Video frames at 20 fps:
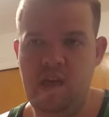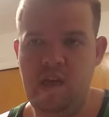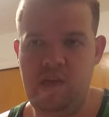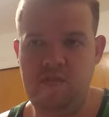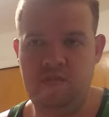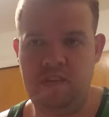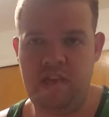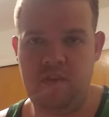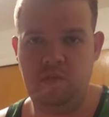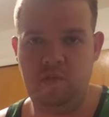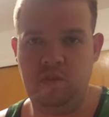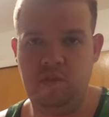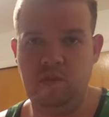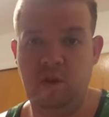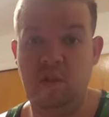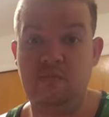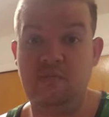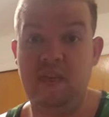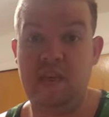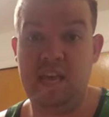and then we
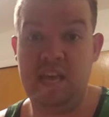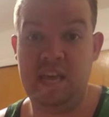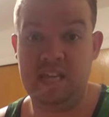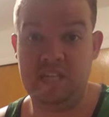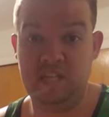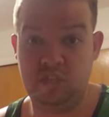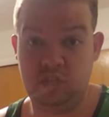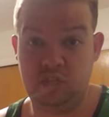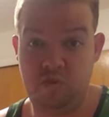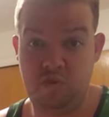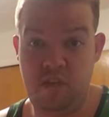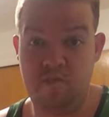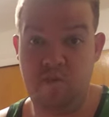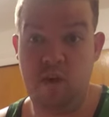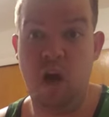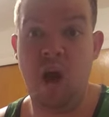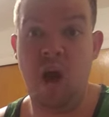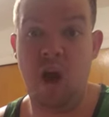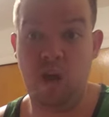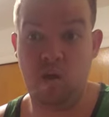learn the history of
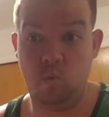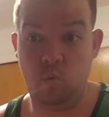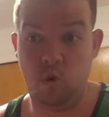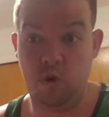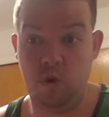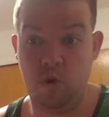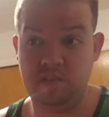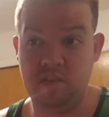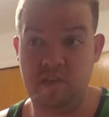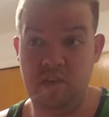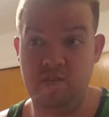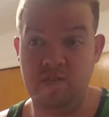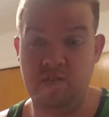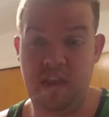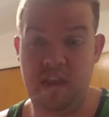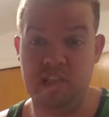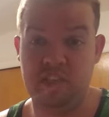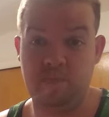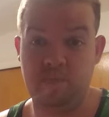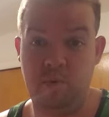Hogwarts, and
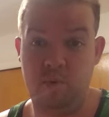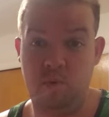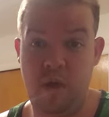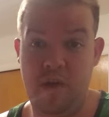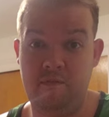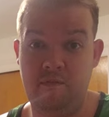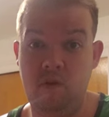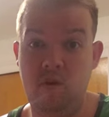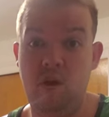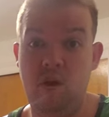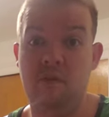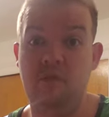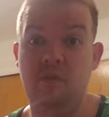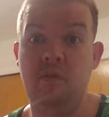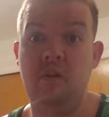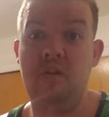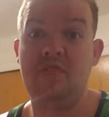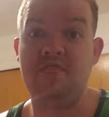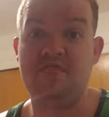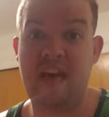that it's been around for
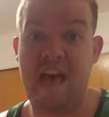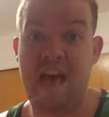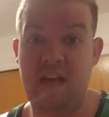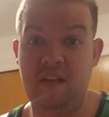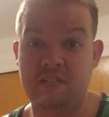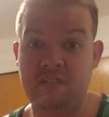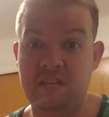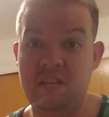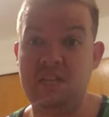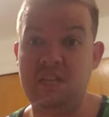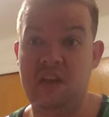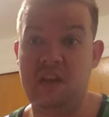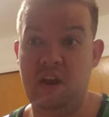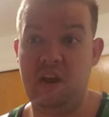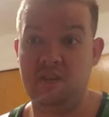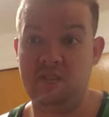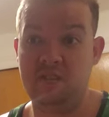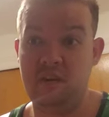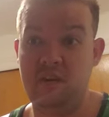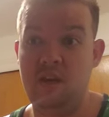over a thousand
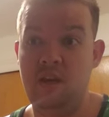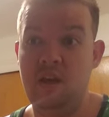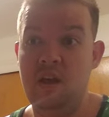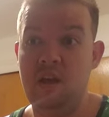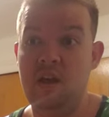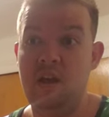years, and